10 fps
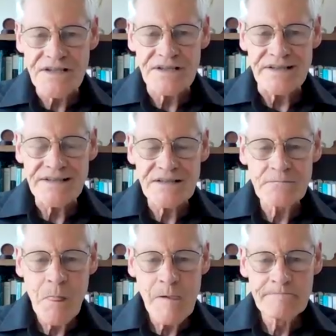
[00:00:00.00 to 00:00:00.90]

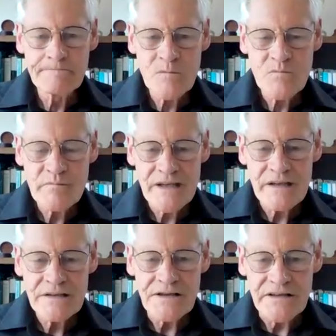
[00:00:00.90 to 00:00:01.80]
disease.
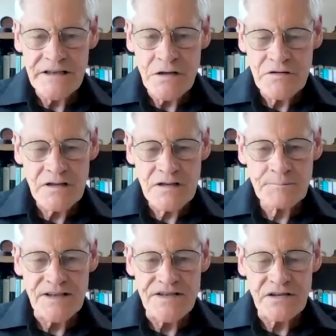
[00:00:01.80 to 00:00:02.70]
So you don't want to
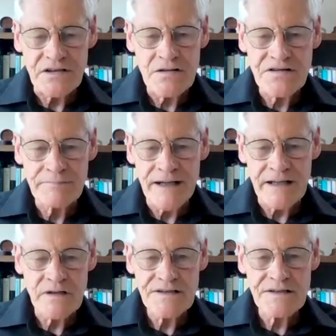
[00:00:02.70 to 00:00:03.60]
deplete your collagen
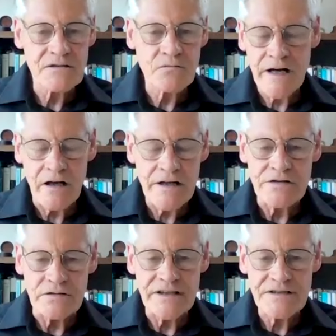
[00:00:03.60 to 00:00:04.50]
pathways. And the way I
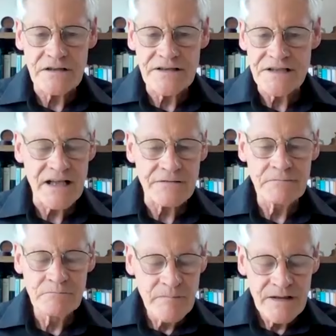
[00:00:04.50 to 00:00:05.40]
do it is I just have,